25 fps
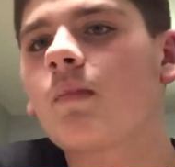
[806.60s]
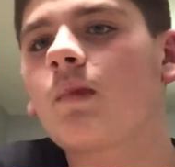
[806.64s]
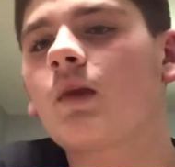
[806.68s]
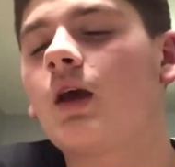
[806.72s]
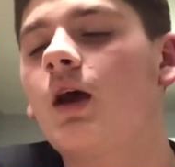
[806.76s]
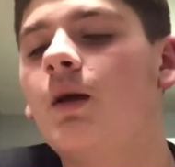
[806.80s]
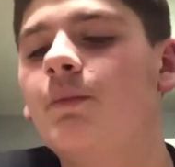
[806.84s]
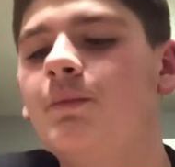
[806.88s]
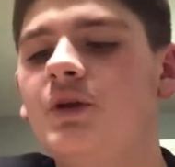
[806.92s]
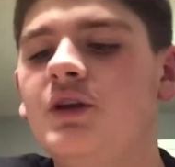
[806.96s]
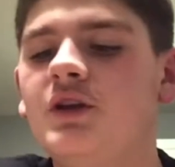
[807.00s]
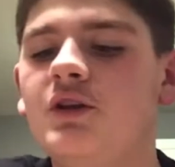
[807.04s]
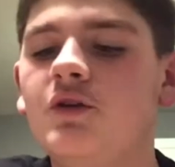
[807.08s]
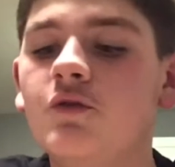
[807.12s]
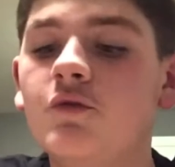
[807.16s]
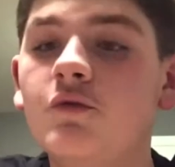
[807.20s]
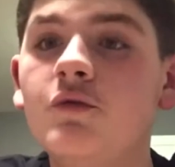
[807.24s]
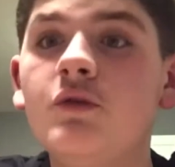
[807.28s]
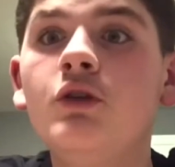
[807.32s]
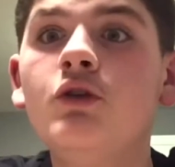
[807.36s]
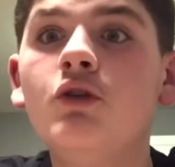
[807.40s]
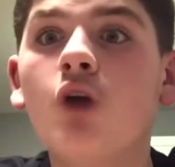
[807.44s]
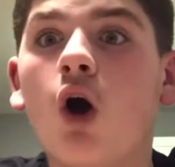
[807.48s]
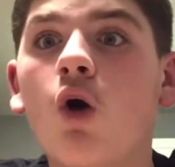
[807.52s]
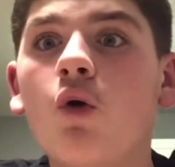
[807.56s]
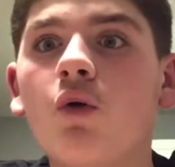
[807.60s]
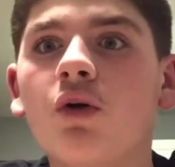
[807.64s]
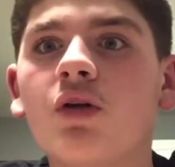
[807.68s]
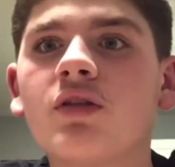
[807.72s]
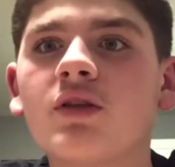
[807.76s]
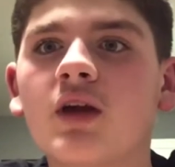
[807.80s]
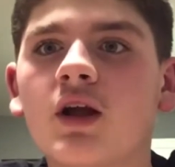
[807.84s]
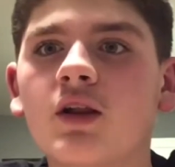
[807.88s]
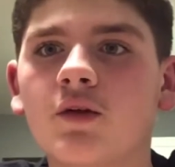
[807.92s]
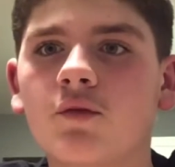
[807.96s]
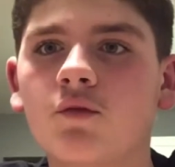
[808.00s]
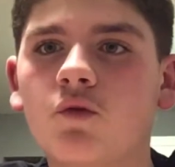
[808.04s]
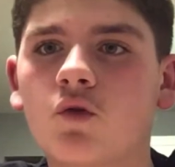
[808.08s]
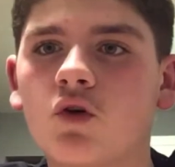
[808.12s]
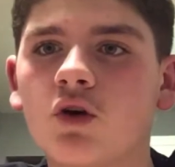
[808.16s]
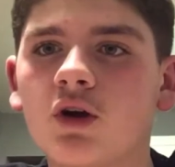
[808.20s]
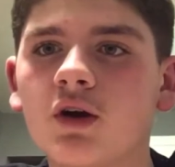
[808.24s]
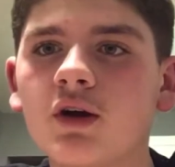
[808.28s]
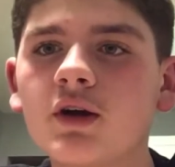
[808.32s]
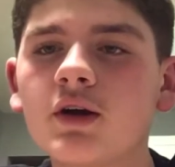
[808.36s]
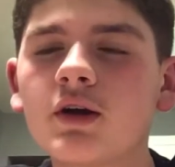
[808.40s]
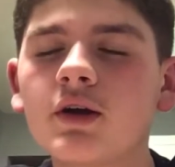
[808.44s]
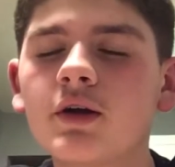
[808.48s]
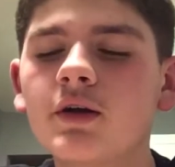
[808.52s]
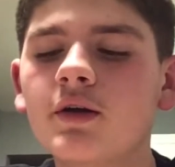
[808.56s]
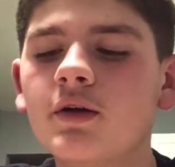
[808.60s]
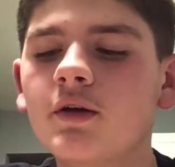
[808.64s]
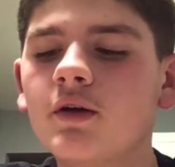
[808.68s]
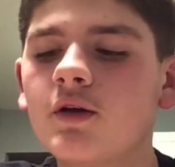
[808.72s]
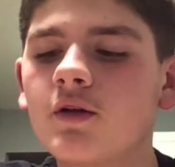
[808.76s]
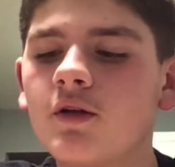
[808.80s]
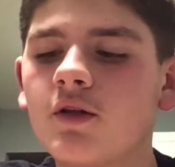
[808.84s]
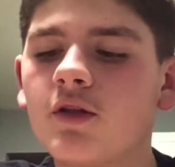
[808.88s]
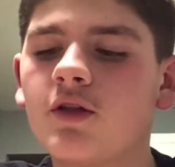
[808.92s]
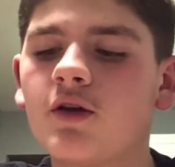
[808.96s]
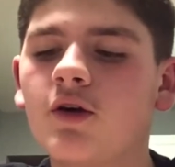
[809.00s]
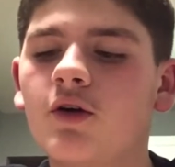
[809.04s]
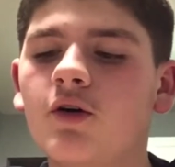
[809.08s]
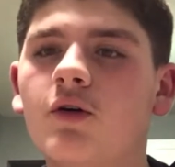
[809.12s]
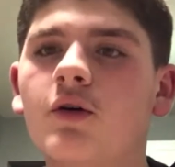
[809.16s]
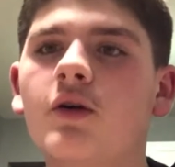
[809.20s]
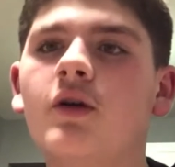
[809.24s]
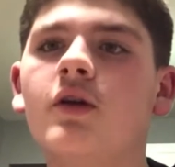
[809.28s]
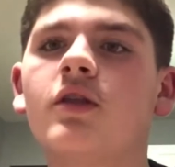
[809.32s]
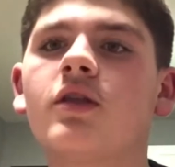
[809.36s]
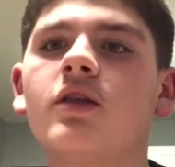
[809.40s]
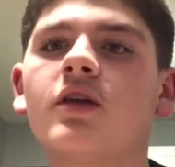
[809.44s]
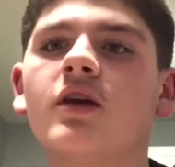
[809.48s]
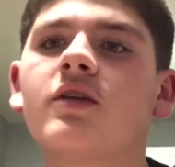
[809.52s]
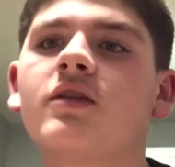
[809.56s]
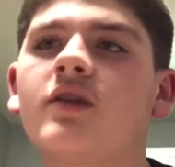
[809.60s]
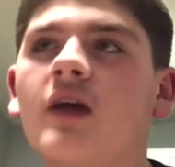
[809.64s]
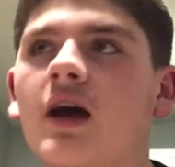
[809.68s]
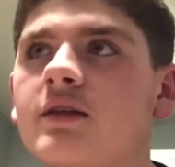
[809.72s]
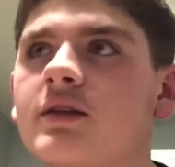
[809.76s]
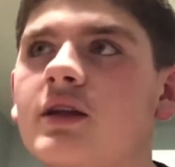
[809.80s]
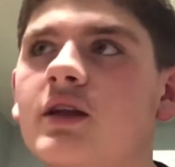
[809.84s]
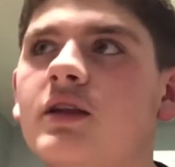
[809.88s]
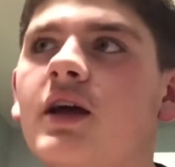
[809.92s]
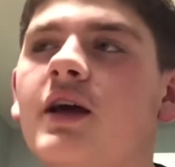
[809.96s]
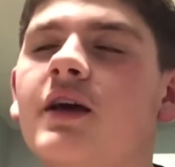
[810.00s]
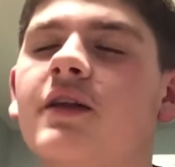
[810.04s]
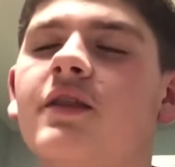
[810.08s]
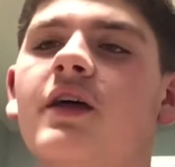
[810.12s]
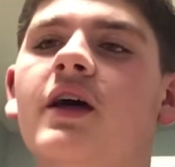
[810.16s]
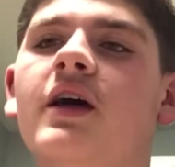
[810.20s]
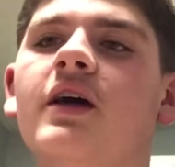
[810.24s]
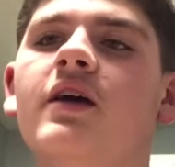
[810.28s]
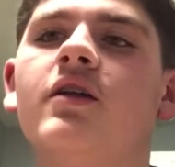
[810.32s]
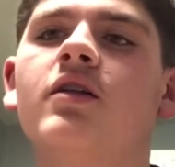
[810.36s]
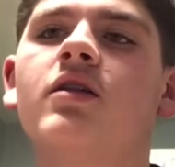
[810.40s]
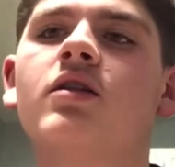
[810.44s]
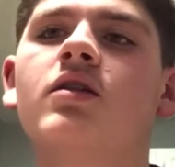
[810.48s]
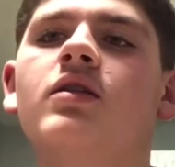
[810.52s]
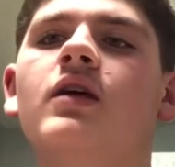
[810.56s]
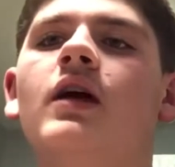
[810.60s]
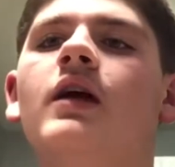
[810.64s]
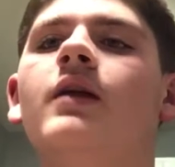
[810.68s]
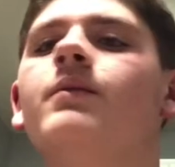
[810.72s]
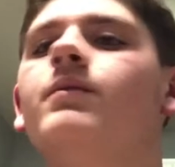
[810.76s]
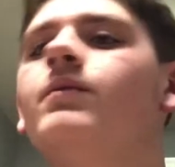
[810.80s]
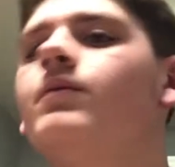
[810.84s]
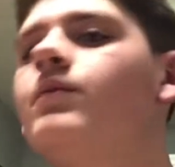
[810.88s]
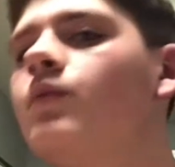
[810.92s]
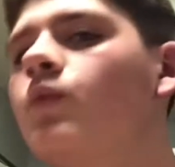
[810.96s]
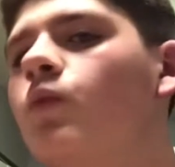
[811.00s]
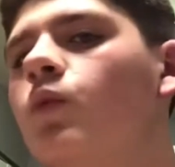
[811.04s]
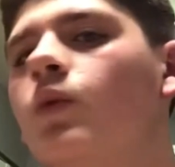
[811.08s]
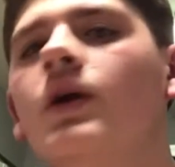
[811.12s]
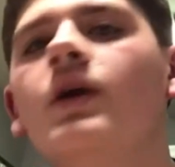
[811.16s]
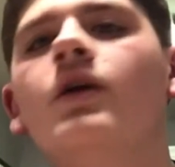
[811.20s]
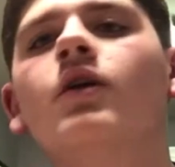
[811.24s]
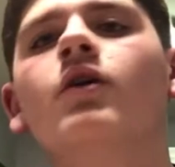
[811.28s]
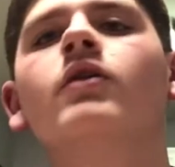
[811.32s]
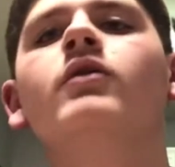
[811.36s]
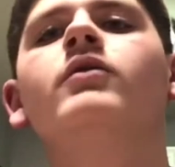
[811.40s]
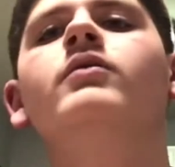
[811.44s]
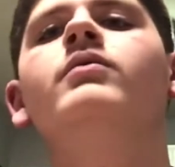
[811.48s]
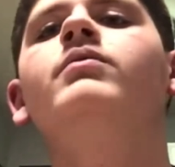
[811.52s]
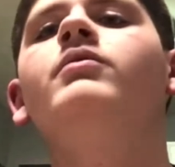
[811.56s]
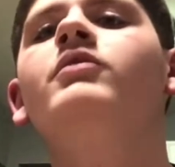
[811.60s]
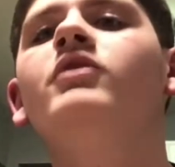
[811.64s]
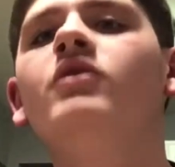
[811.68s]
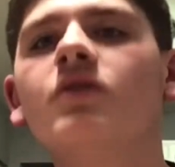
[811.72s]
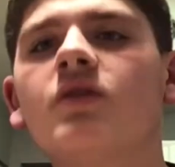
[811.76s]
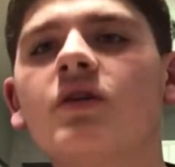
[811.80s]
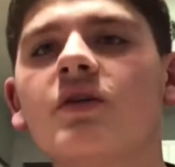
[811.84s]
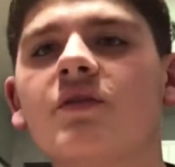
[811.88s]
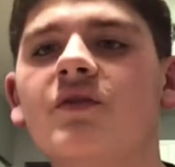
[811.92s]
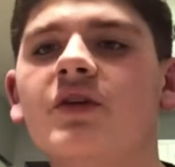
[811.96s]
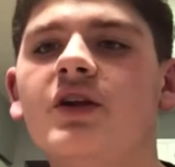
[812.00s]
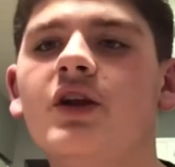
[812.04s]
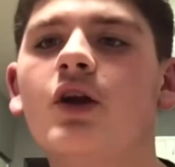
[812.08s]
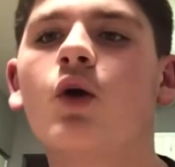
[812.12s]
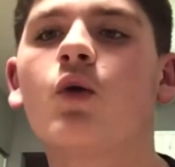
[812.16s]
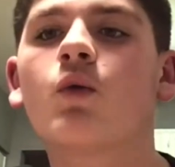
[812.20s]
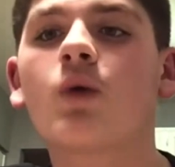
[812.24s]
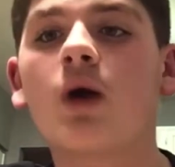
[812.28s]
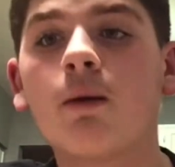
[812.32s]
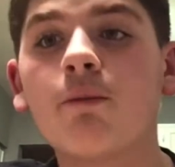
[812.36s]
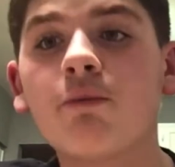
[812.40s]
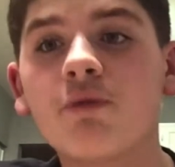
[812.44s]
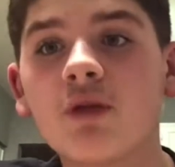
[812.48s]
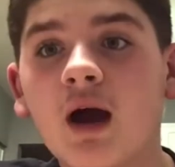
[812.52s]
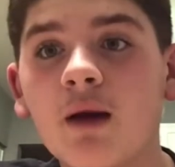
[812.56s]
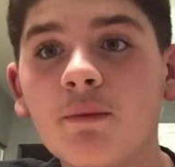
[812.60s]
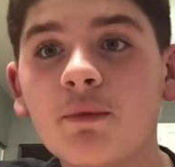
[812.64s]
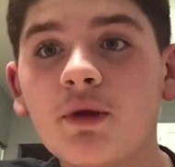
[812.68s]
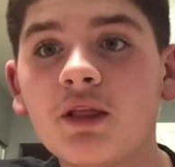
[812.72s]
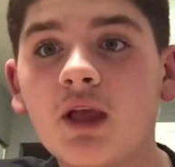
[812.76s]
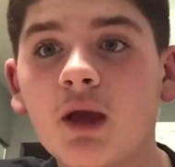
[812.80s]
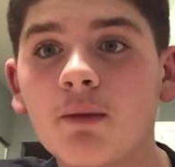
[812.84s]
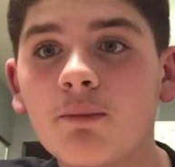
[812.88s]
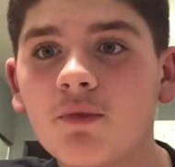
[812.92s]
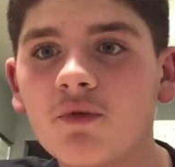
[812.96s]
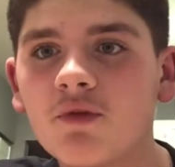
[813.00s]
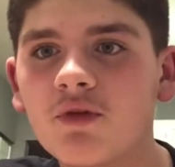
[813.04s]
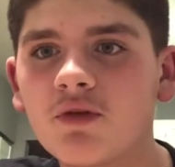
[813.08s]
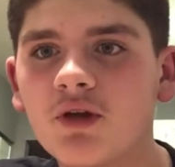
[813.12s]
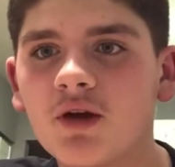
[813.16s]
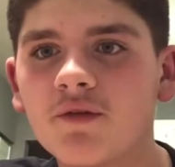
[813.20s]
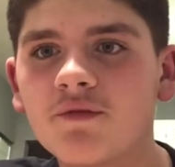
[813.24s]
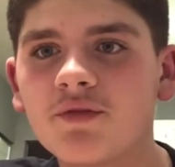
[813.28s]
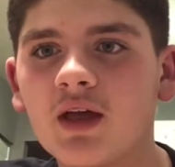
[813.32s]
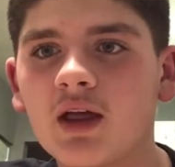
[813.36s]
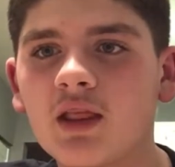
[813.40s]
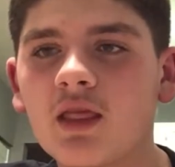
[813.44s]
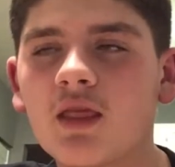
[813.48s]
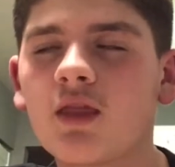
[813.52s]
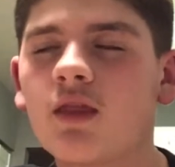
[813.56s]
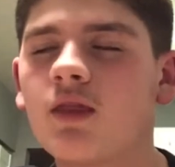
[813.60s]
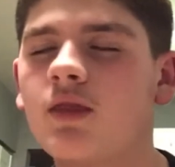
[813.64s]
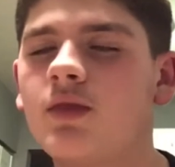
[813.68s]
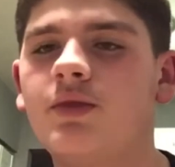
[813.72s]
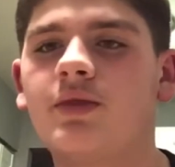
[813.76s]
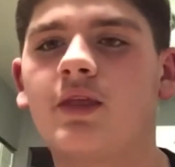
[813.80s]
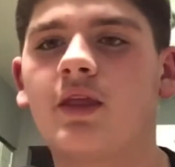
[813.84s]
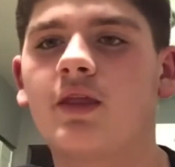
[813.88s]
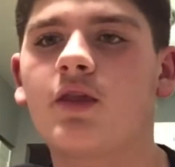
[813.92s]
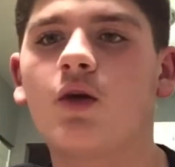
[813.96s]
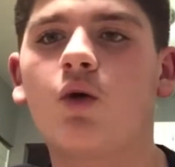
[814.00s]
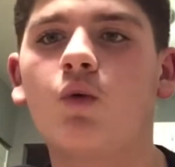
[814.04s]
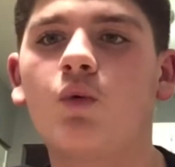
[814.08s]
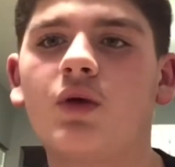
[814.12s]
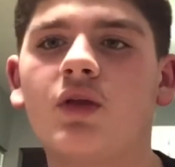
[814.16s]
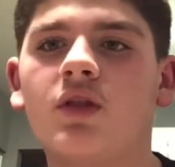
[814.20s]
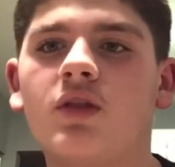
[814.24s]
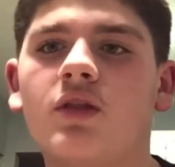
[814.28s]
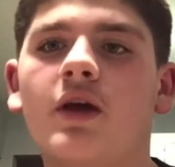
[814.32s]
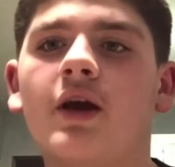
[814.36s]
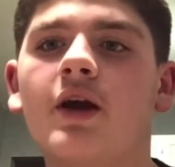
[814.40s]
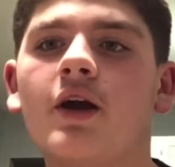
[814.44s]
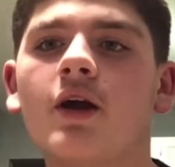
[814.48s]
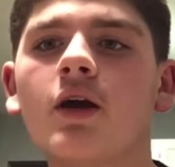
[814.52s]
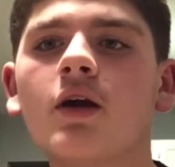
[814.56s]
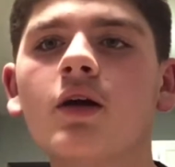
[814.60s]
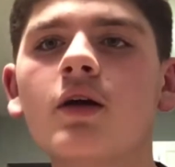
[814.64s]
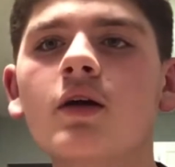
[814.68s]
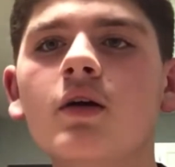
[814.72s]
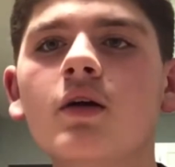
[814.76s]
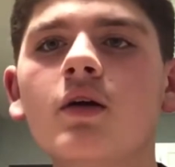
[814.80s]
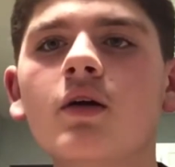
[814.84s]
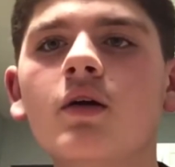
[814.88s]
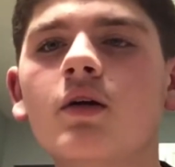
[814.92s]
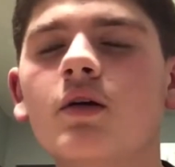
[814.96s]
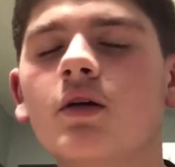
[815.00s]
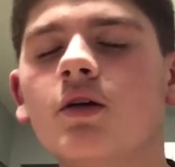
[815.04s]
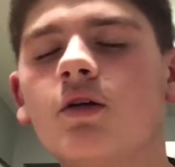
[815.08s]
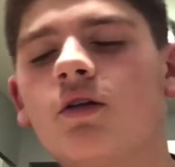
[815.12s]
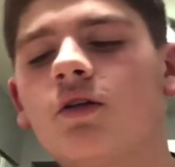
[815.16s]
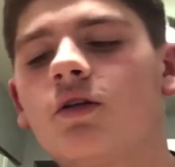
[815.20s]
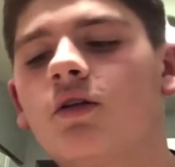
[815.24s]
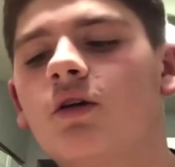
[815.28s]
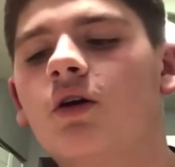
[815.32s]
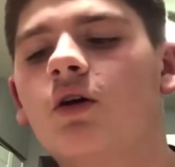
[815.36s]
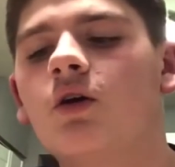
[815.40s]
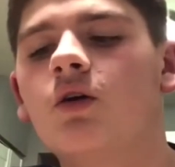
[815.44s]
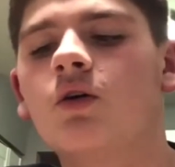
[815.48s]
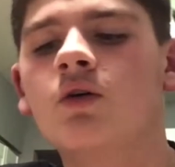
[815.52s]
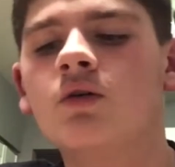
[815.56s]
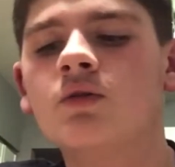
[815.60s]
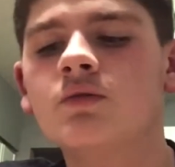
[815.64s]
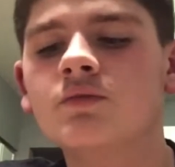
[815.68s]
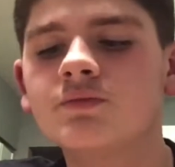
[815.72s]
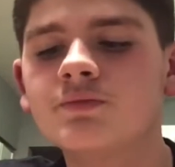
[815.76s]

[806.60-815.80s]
know his style of work. So it's exactly like that. It's that weird music video, Rob Zombie type of stuff that's always there. So,